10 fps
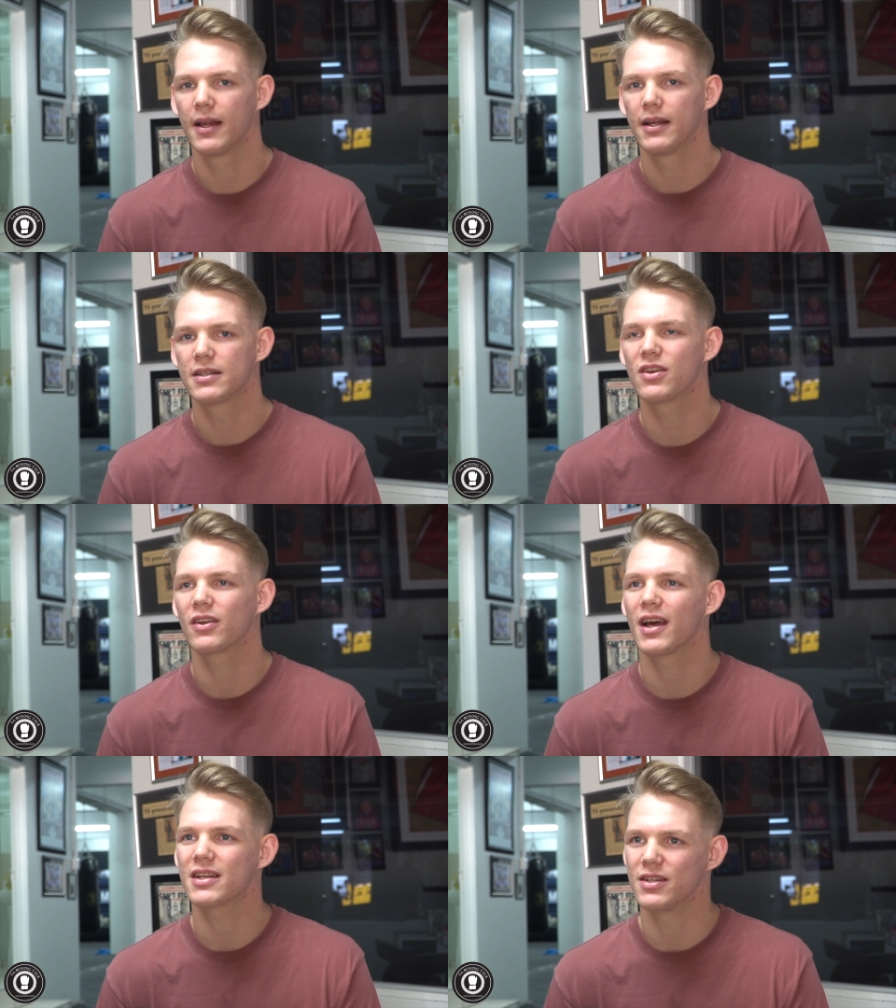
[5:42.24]
it's not
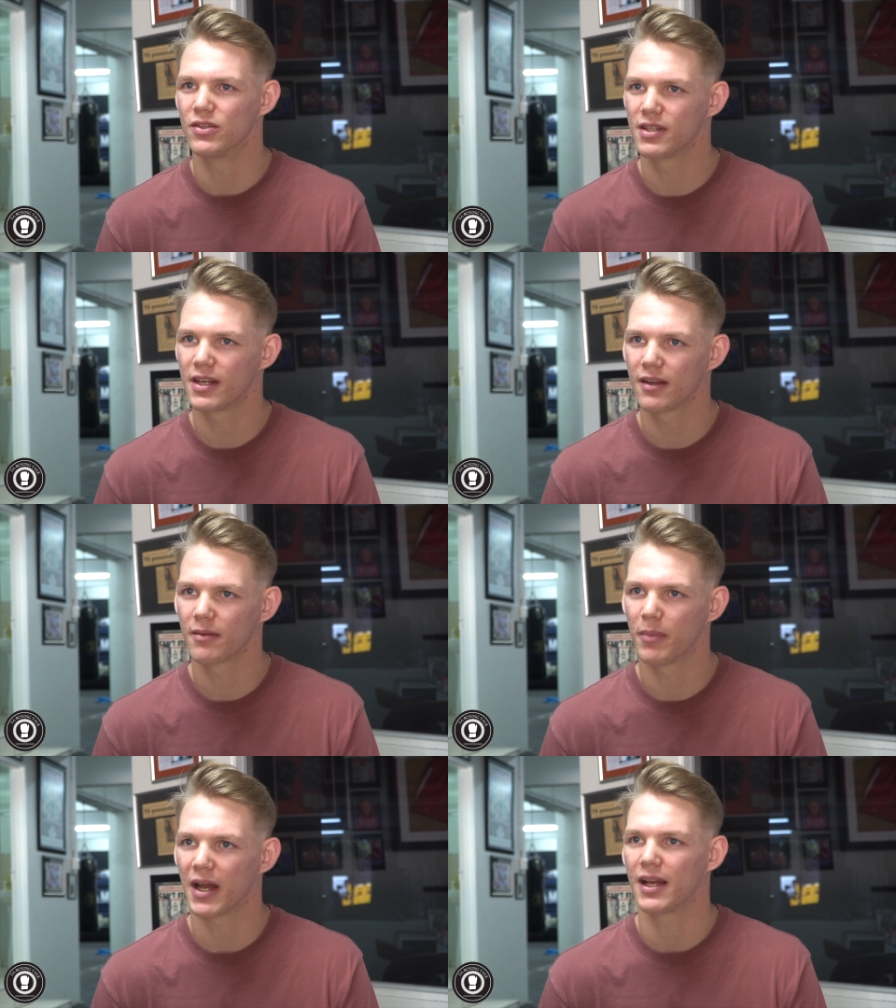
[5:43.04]
nice losing,
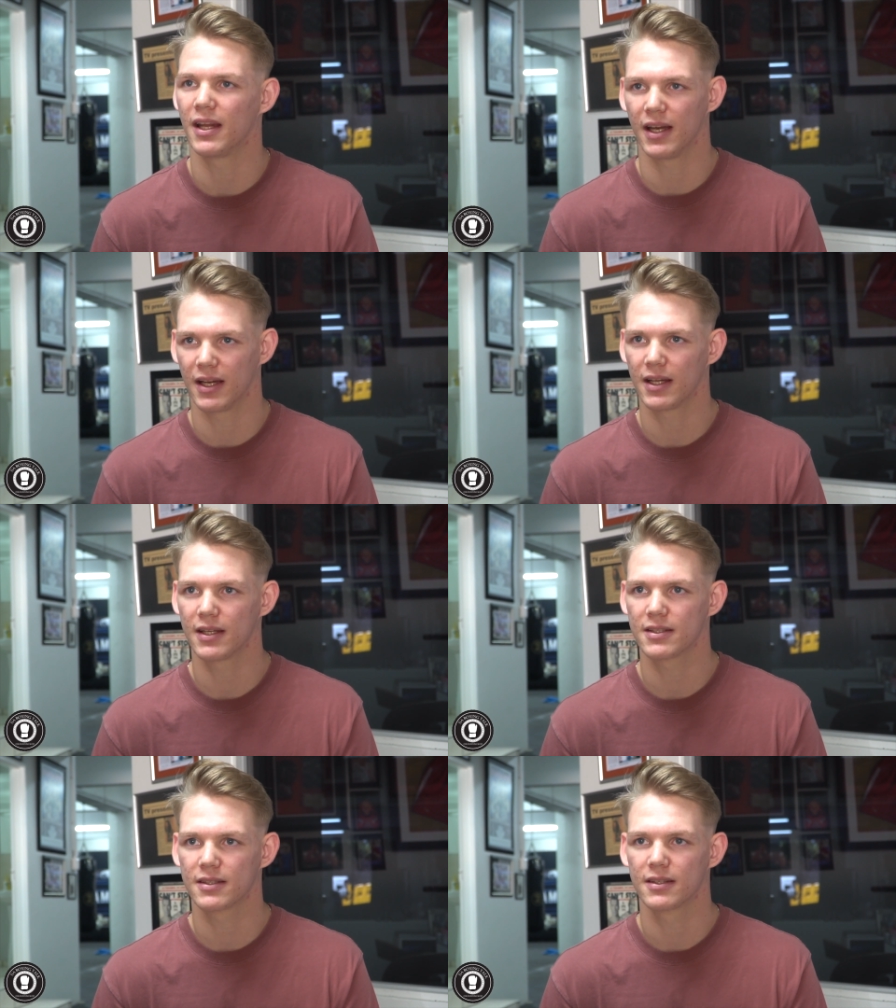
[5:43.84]
but I needed
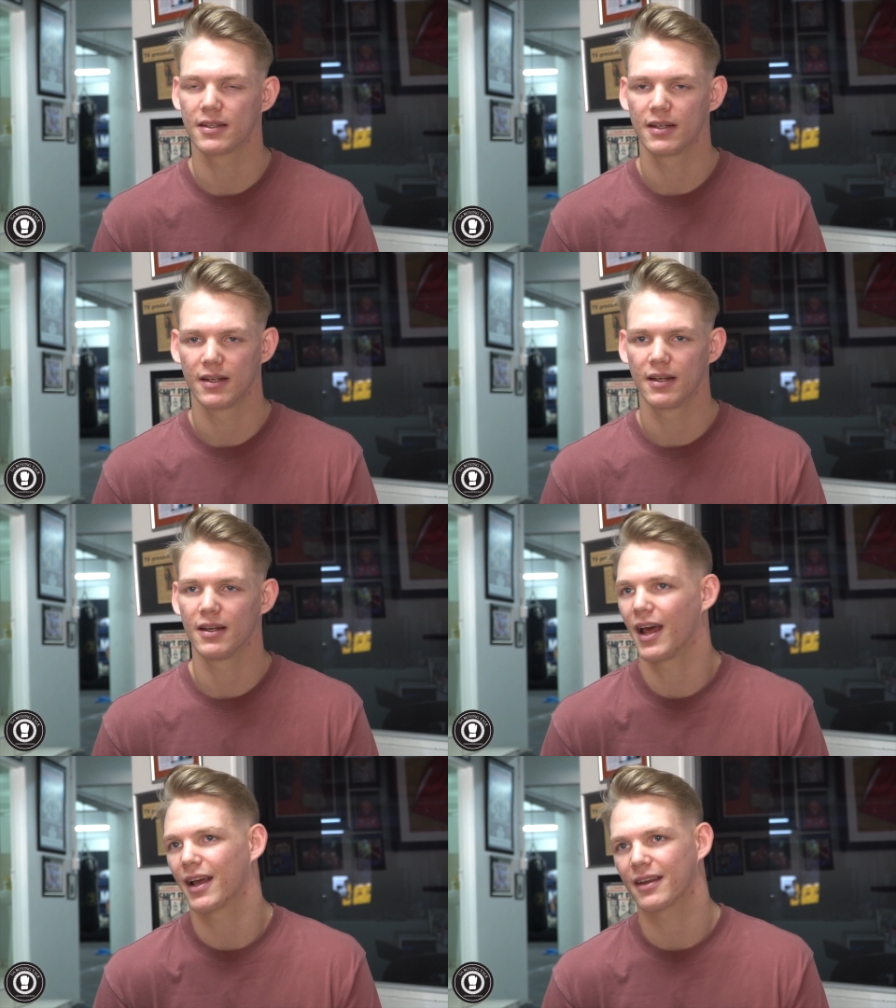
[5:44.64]
it.
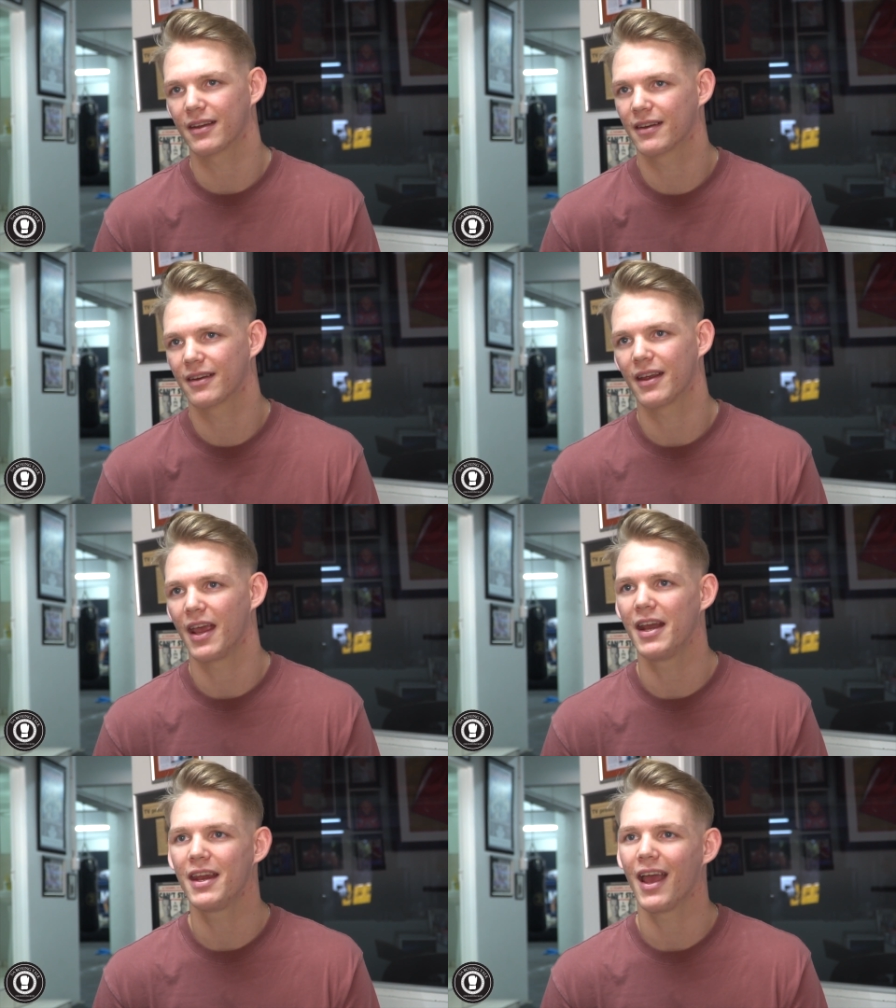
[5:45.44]
Like
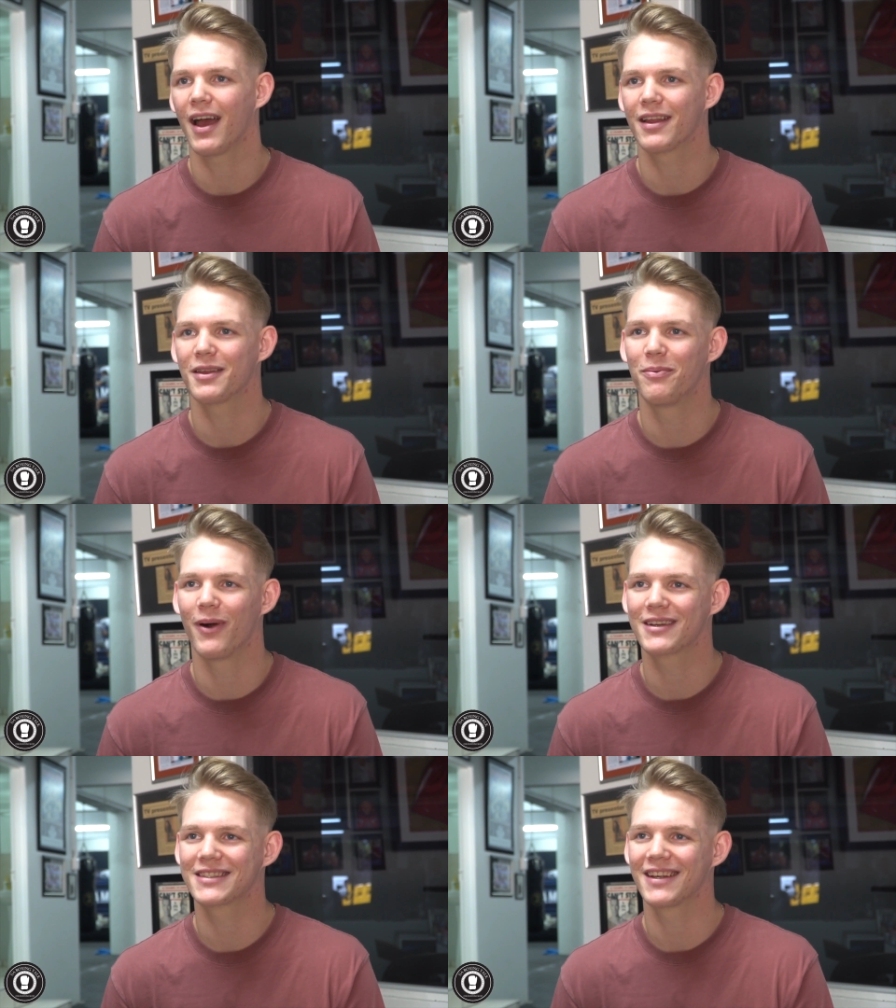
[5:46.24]
any other
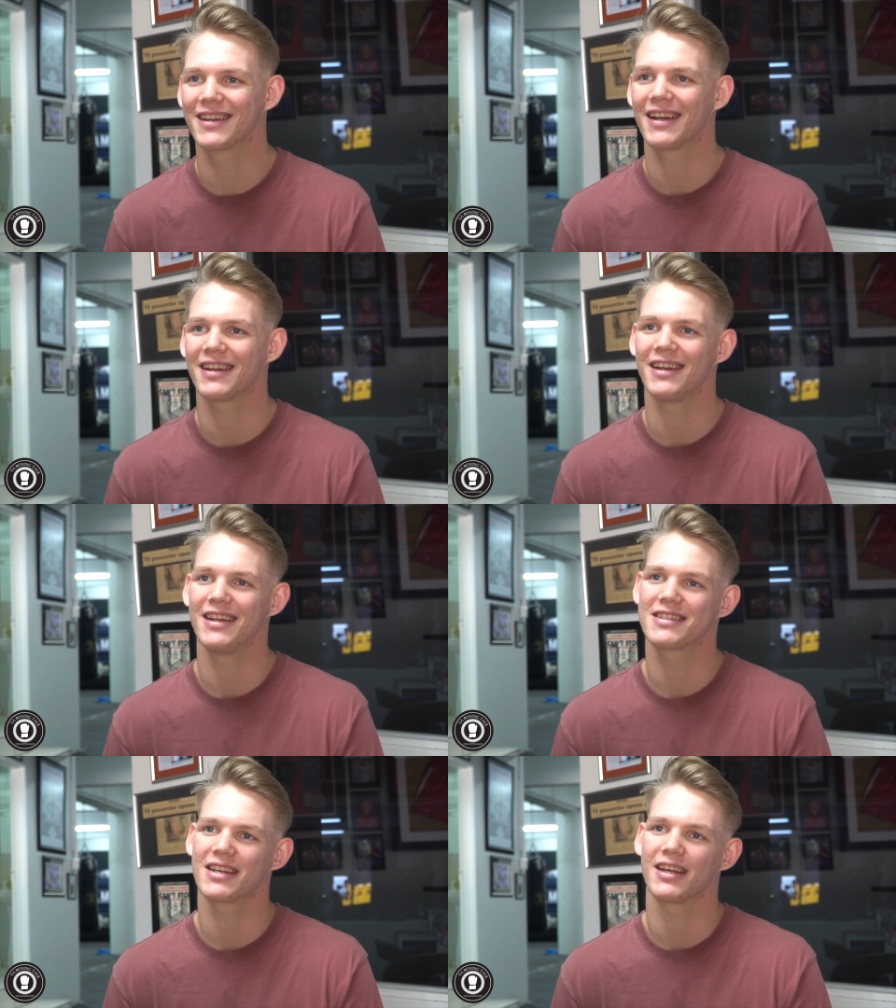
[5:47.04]
boxer that
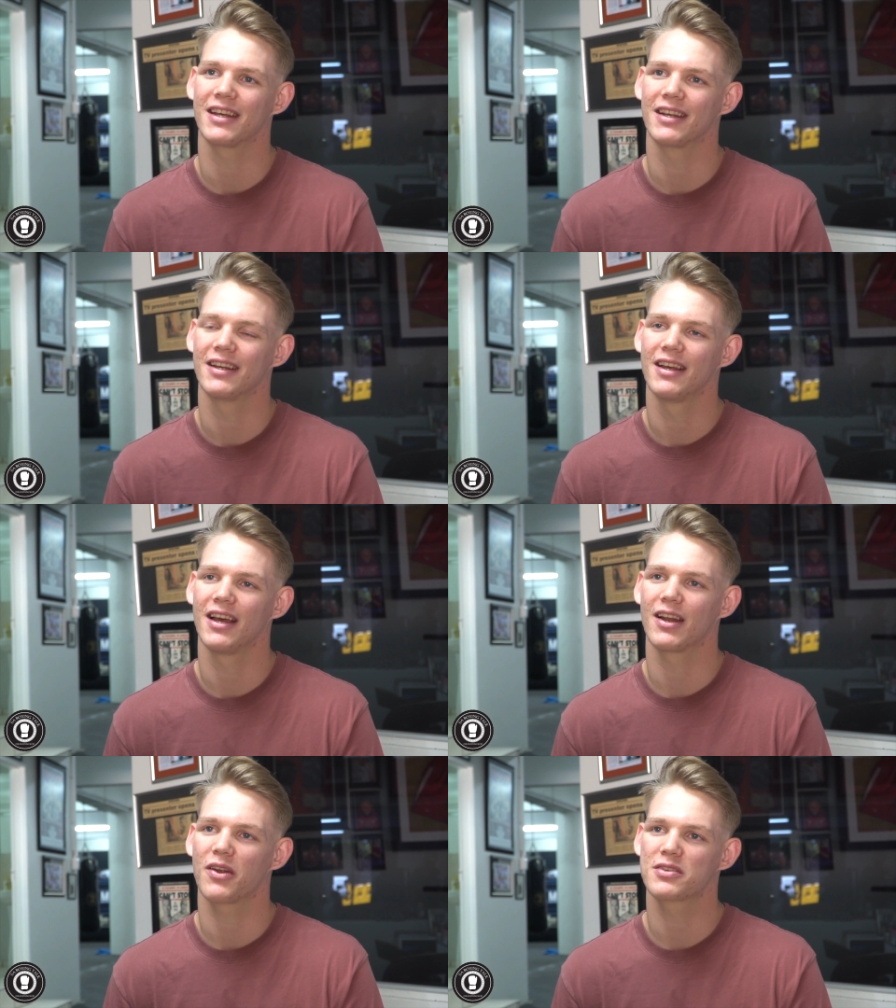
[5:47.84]
needs a
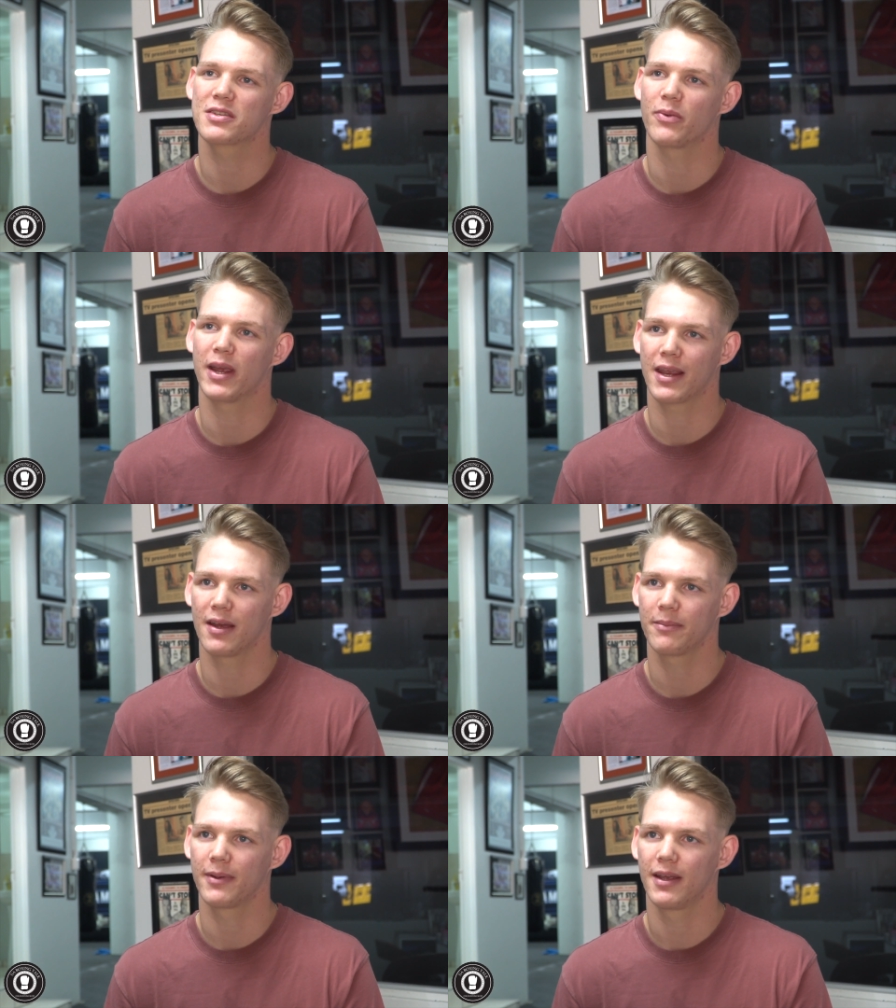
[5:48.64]
loss to wake up.
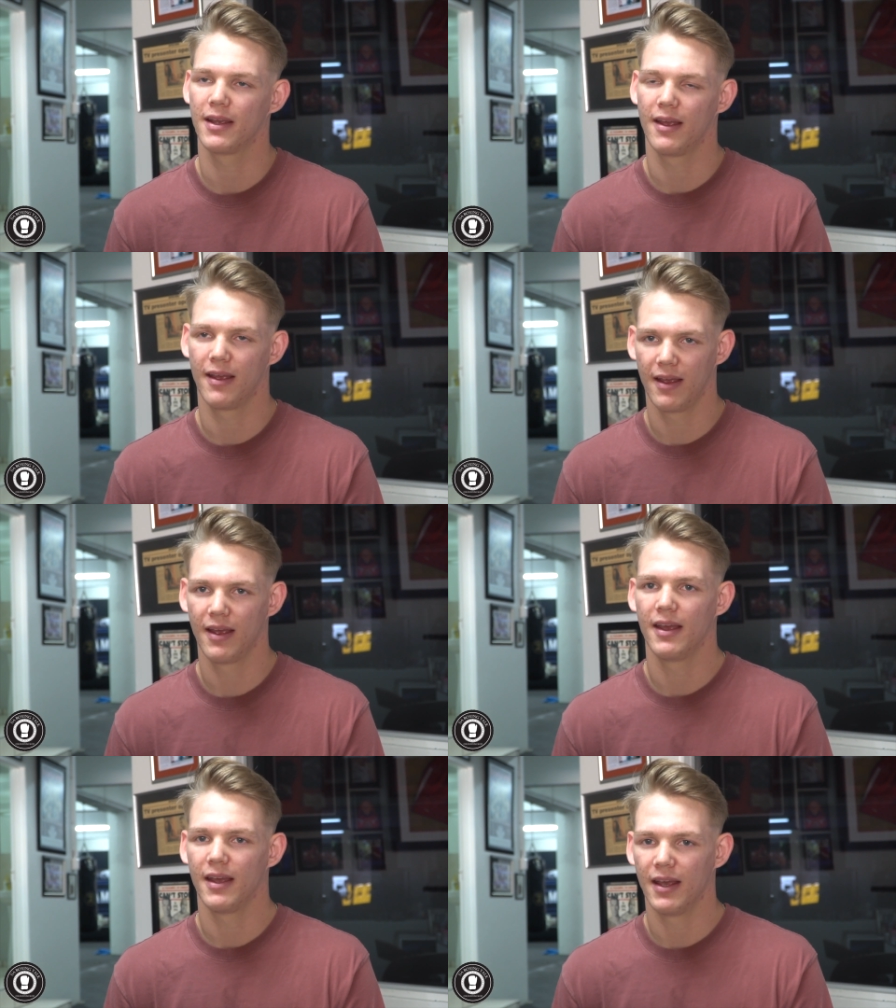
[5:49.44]

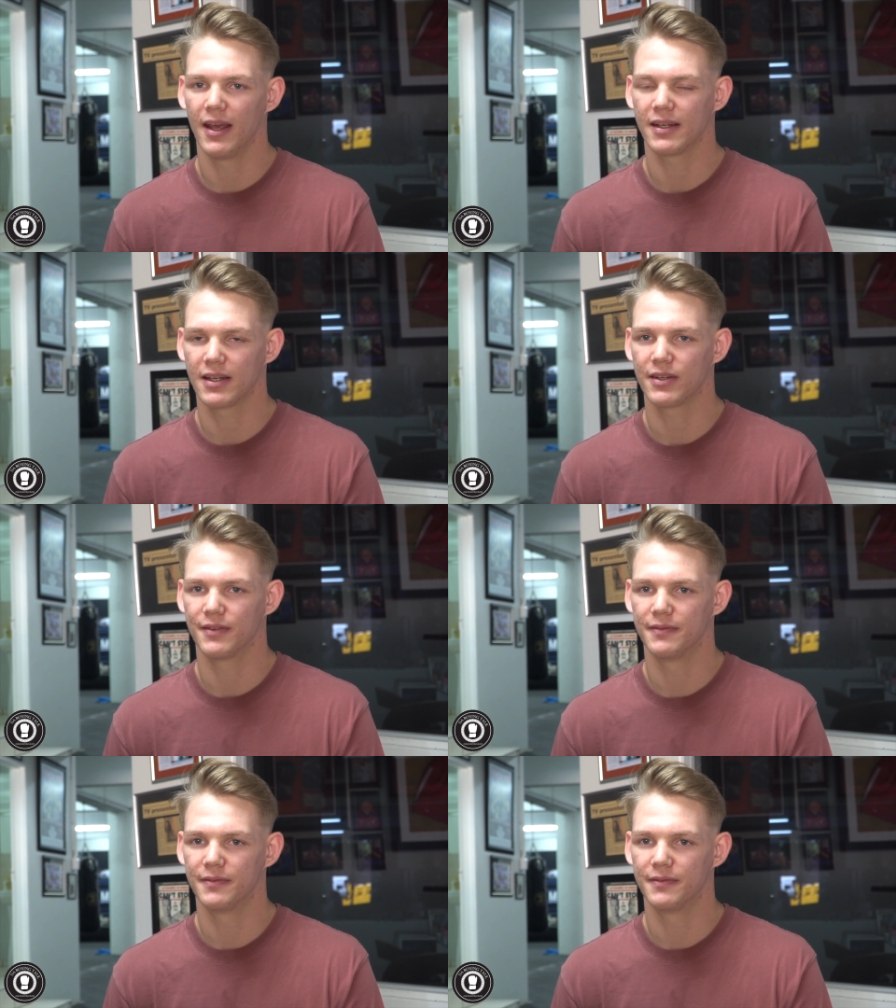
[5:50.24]
And yeah.